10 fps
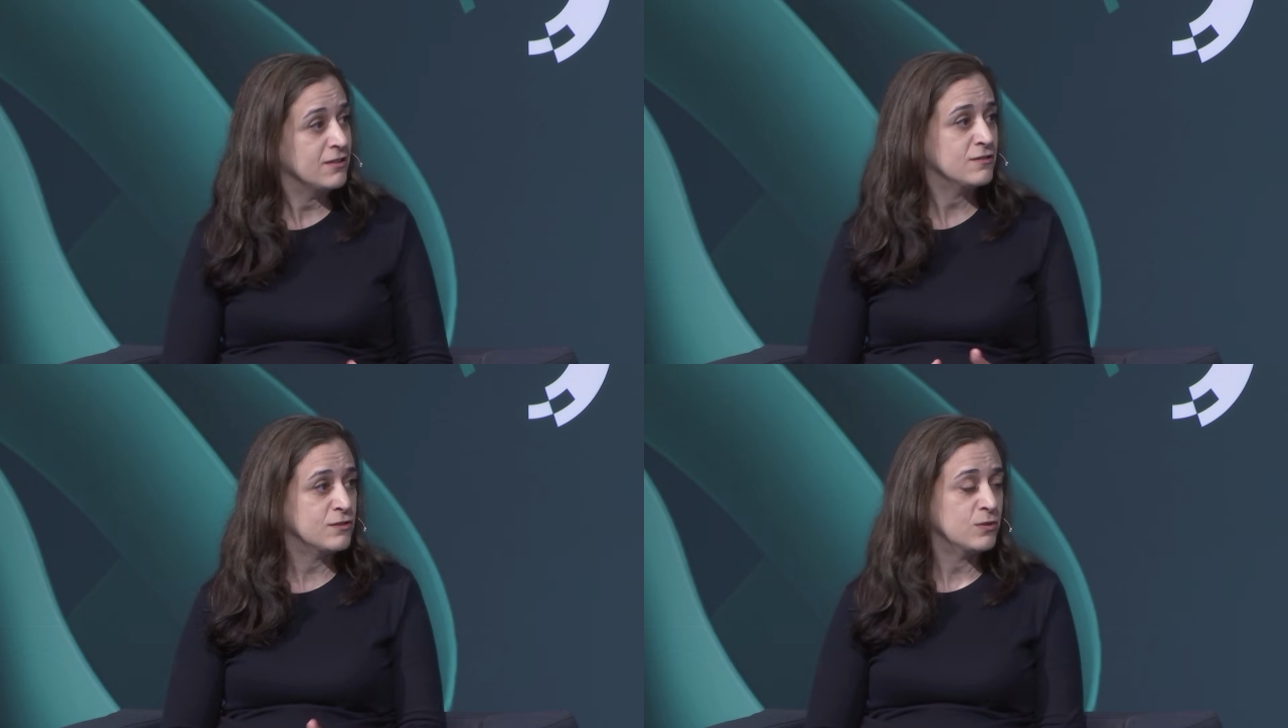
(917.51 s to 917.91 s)

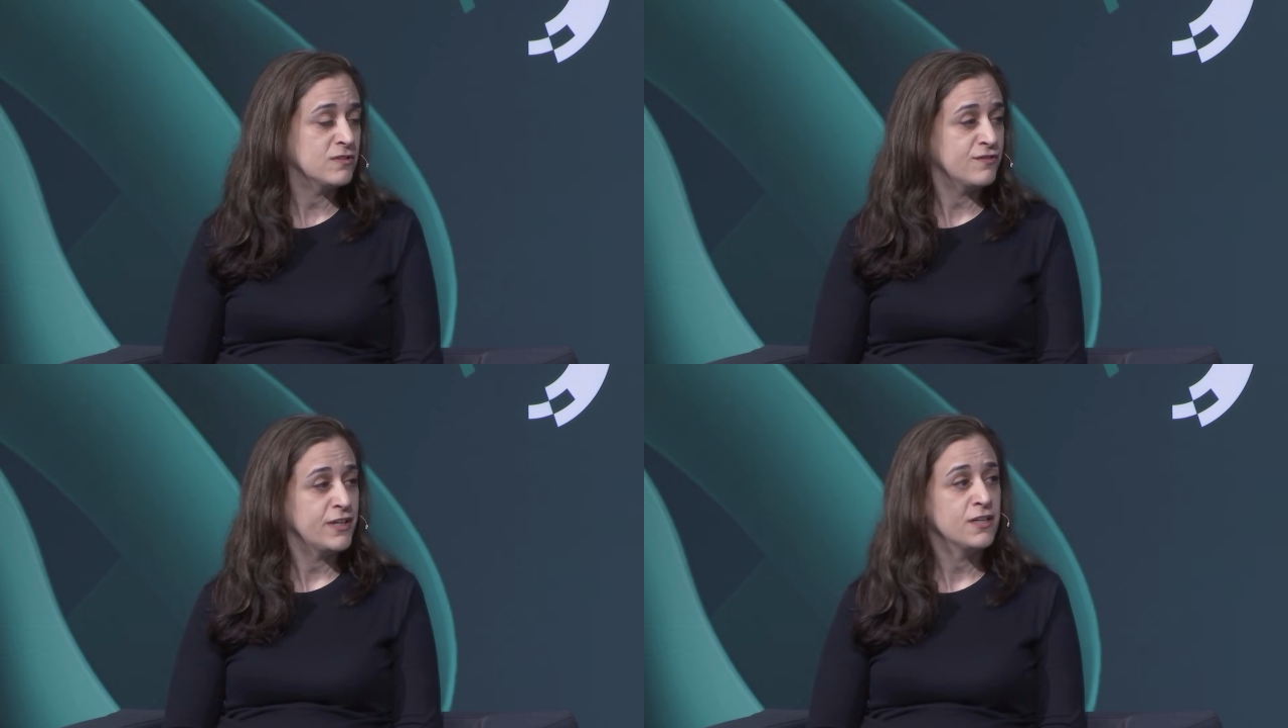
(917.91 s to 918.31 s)
So
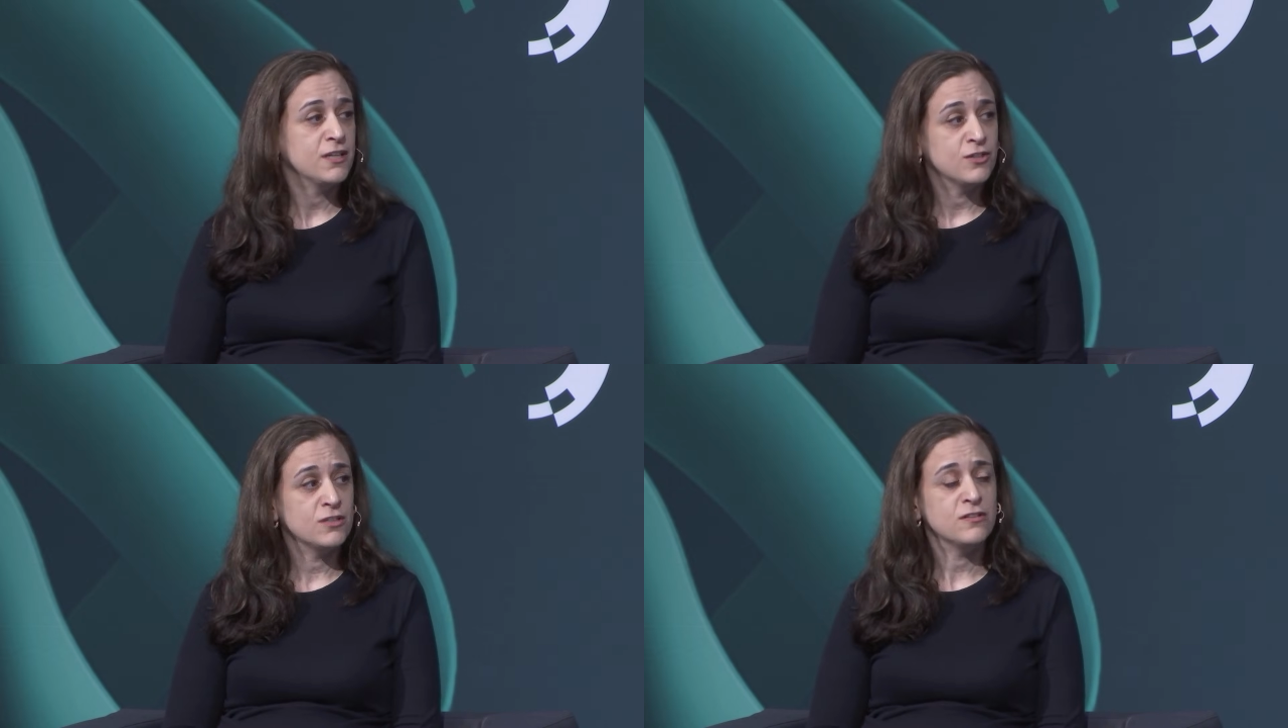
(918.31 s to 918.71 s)
it's a very
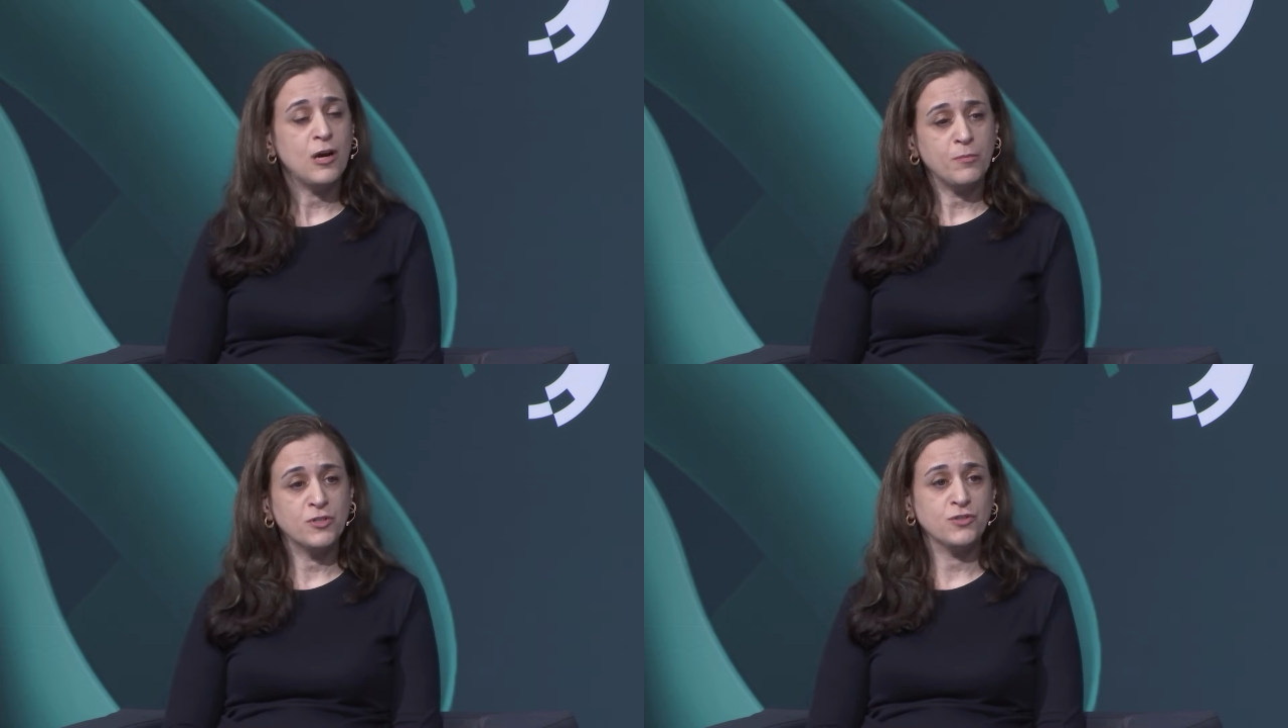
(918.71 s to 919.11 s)
good
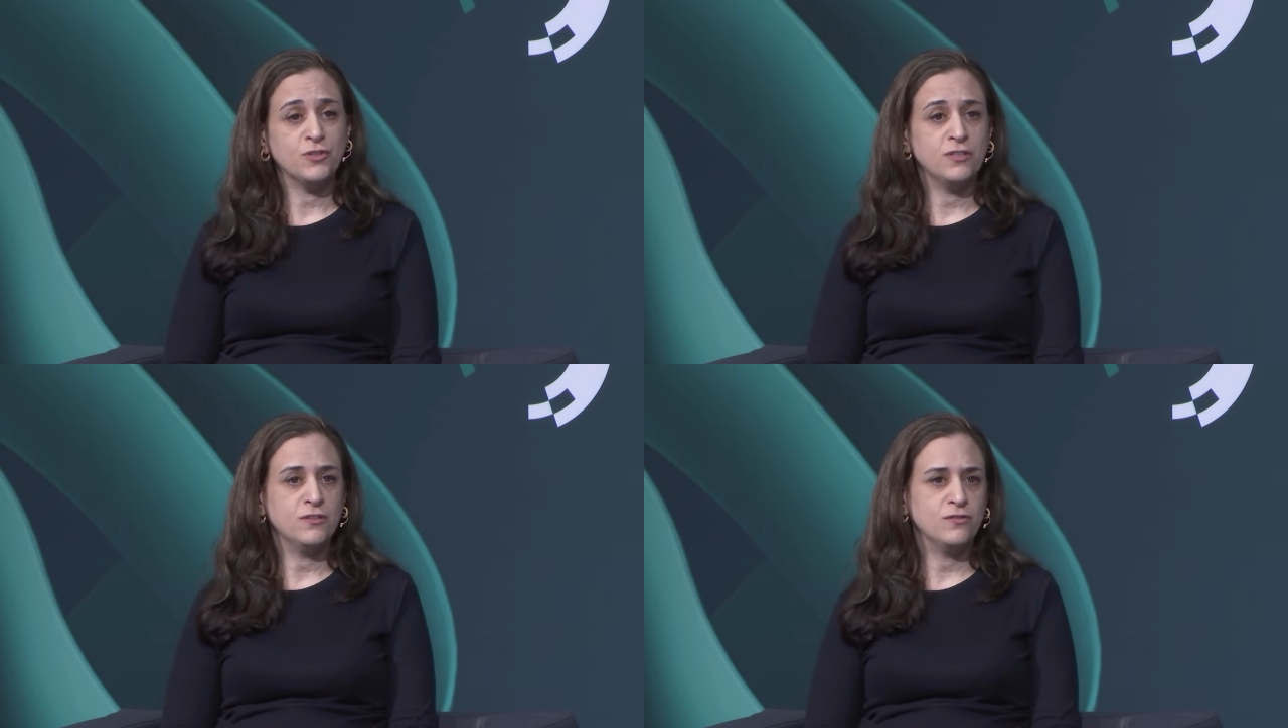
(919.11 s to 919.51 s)

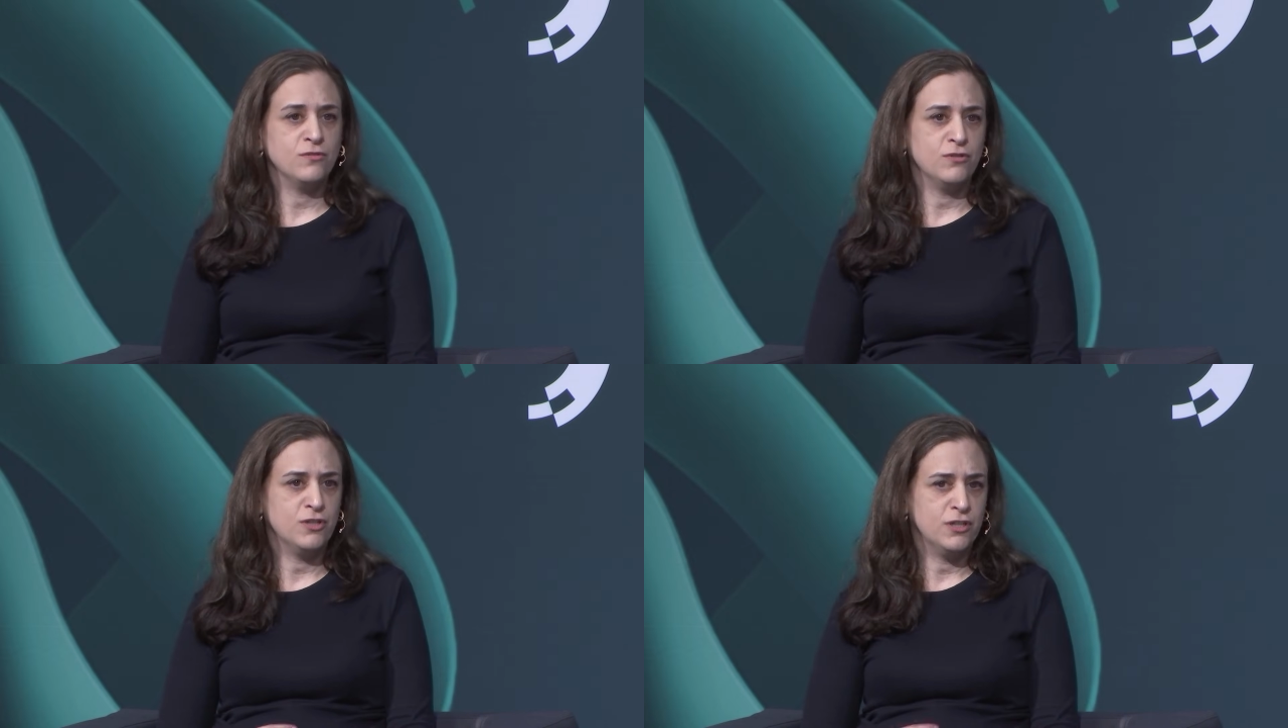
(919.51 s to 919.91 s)
opportunity
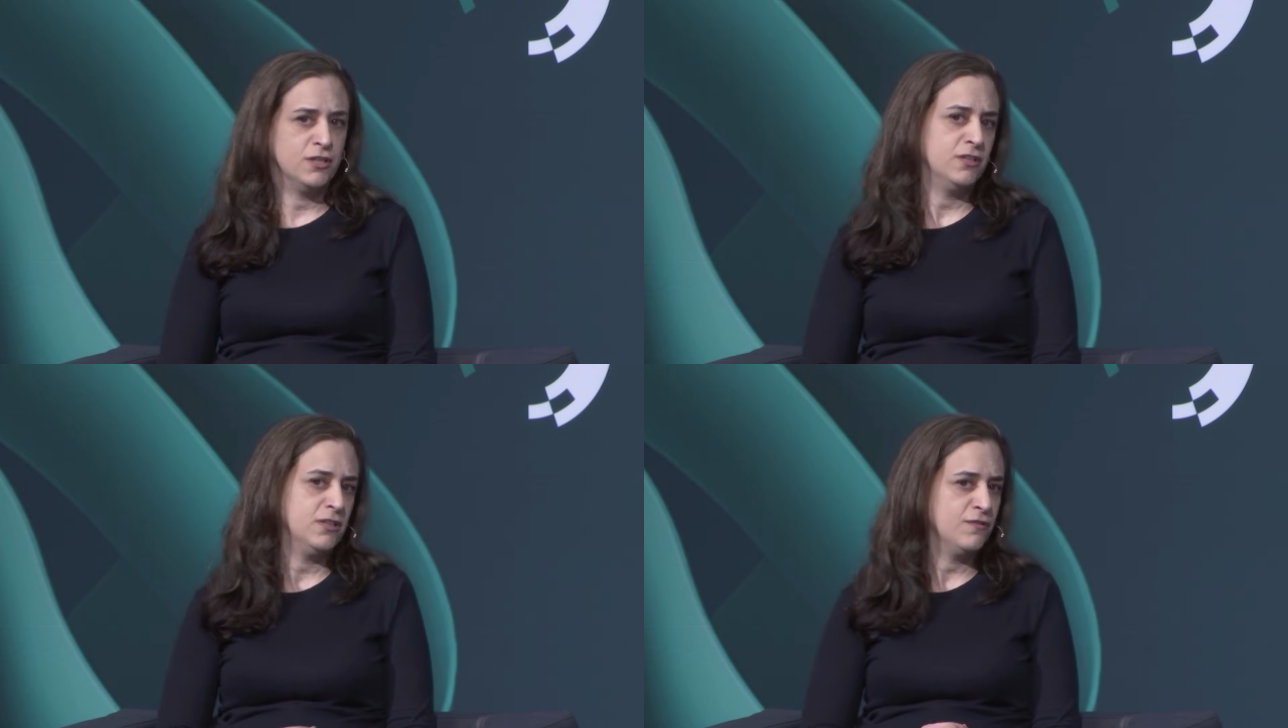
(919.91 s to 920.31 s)
to
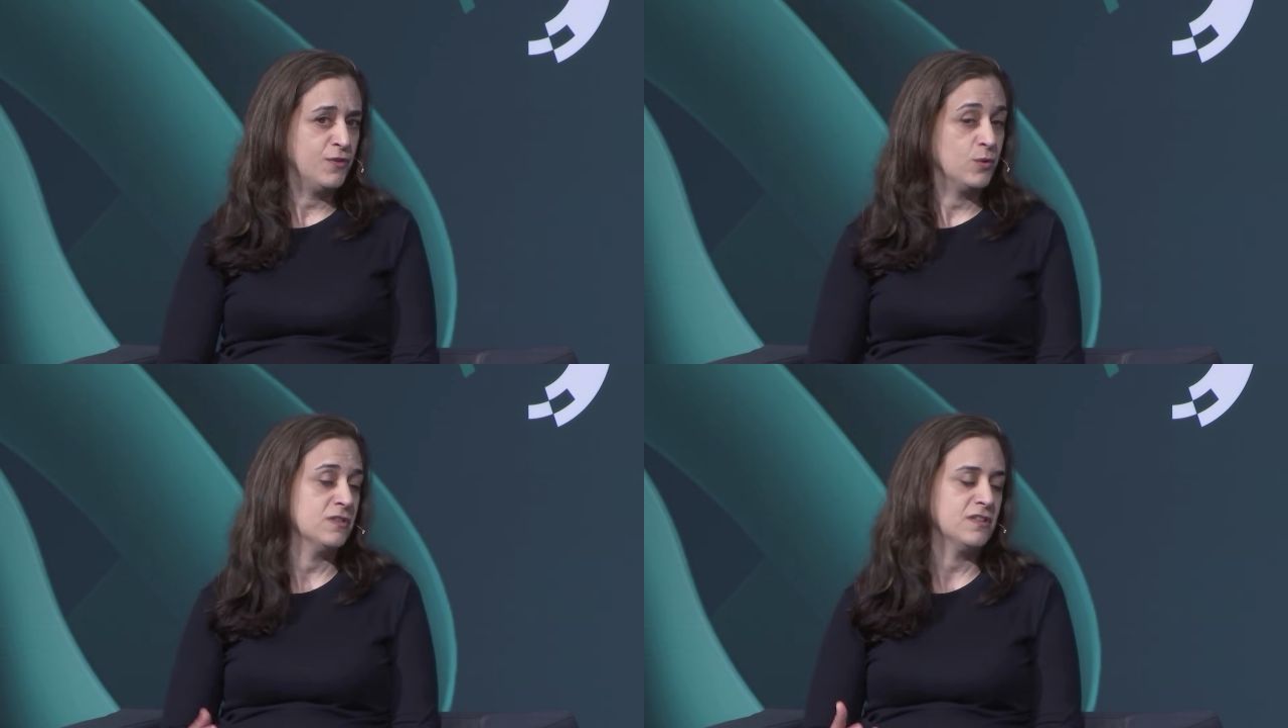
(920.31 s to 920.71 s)
learn in a
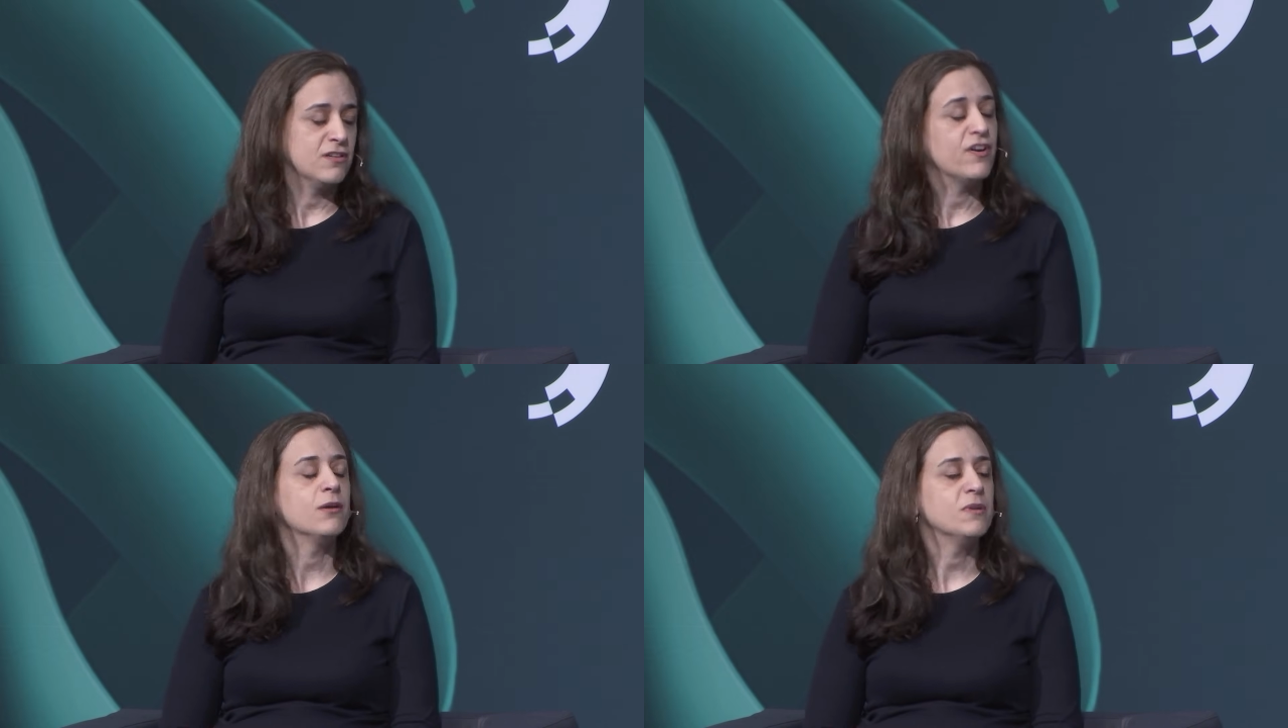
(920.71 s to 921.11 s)
focused
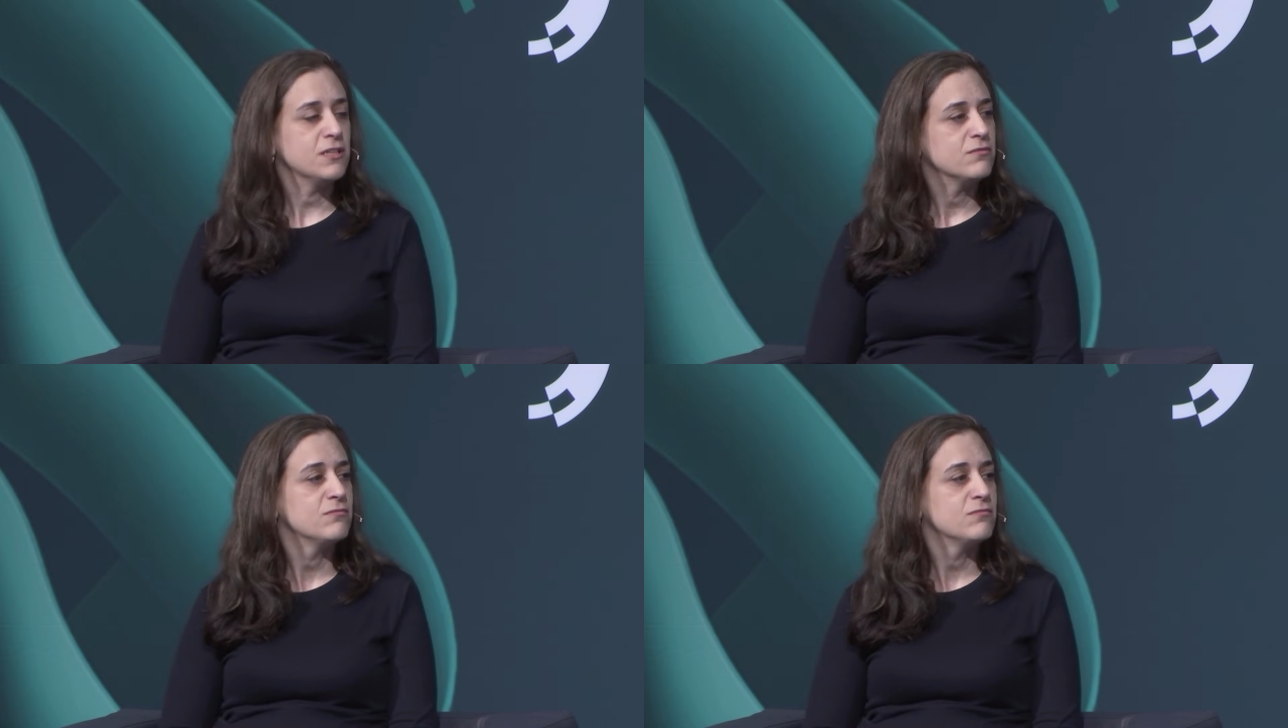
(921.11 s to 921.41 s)
environment.